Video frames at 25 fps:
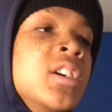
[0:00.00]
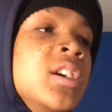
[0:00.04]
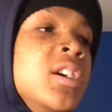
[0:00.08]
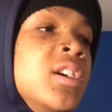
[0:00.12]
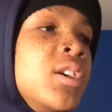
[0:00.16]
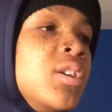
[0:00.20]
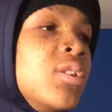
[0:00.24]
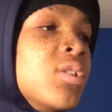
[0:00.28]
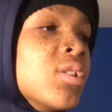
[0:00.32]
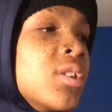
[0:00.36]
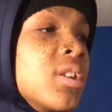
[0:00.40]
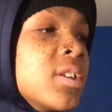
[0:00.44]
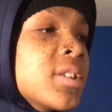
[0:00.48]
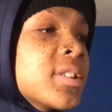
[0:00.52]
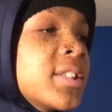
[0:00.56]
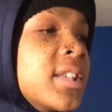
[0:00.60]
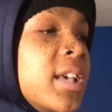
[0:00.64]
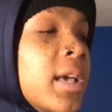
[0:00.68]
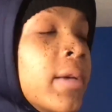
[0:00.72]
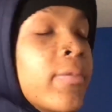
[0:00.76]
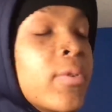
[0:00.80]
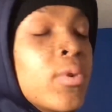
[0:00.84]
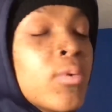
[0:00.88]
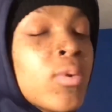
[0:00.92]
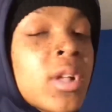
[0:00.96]
You know what I'm saying?
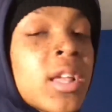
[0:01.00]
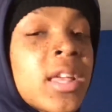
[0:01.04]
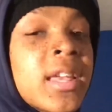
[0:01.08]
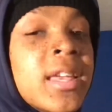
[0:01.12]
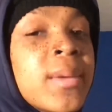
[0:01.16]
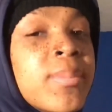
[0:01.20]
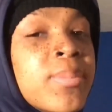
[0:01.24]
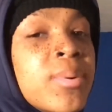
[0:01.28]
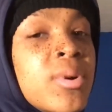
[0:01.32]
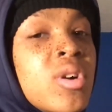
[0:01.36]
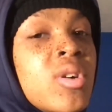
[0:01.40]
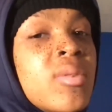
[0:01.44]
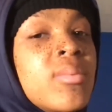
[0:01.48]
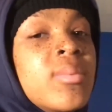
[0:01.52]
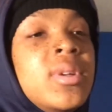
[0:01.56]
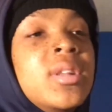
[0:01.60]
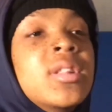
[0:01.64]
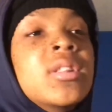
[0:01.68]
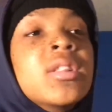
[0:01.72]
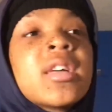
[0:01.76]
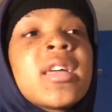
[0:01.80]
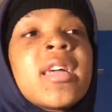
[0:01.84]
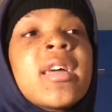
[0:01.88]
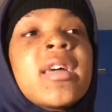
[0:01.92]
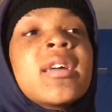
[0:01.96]
If you wanna keep up with me,
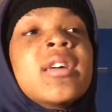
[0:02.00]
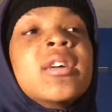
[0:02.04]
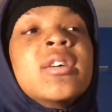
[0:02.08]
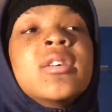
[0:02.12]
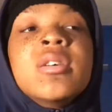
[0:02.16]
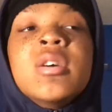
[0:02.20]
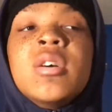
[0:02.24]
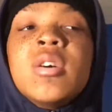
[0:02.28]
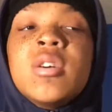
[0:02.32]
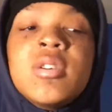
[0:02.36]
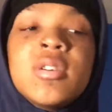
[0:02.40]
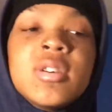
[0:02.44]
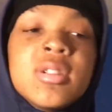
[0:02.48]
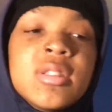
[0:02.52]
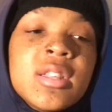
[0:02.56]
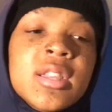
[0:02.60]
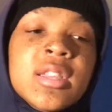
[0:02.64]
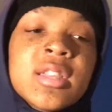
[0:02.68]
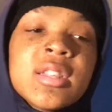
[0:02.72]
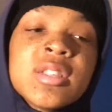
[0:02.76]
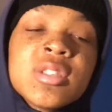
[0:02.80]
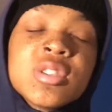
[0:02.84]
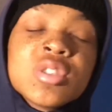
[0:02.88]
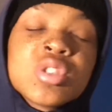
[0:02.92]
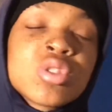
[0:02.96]
look at uh, look in
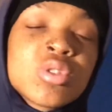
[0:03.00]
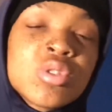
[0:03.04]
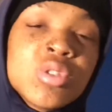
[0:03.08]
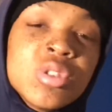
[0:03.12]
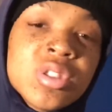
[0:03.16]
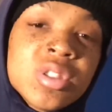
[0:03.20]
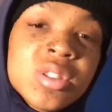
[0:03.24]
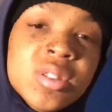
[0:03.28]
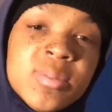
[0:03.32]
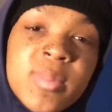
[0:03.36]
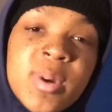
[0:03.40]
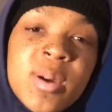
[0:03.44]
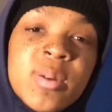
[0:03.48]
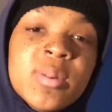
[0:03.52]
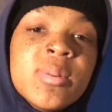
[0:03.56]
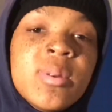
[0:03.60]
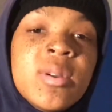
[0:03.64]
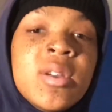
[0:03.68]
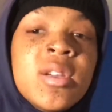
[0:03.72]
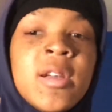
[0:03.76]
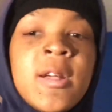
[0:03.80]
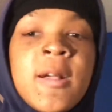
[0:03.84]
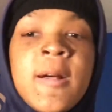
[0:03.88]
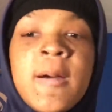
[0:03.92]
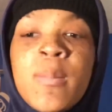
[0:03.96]
the description, my
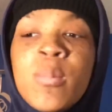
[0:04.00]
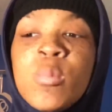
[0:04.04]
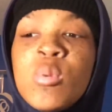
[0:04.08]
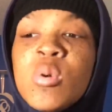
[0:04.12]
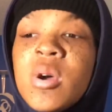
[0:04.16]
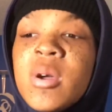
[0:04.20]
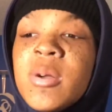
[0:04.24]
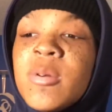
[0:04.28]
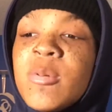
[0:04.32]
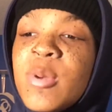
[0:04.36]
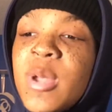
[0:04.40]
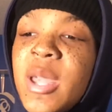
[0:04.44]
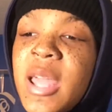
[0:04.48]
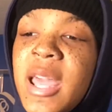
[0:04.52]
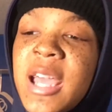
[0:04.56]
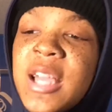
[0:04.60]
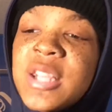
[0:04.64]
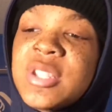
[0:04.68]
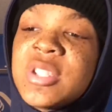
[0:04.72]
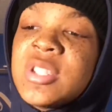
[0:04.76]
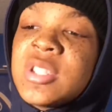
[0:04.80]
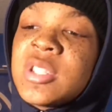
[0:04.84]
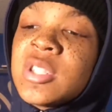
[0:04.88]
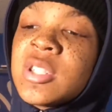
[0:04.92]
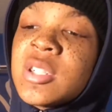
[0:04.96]
my
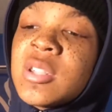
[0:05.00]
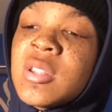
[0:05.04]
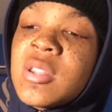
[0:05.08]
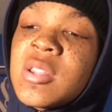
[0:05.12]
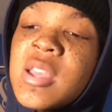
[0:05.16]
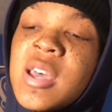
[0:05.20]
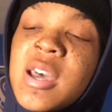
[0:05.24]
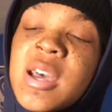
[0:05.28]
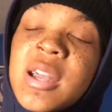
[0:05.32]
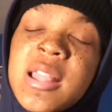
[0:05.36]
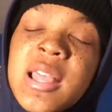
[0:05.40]
reaction channel down.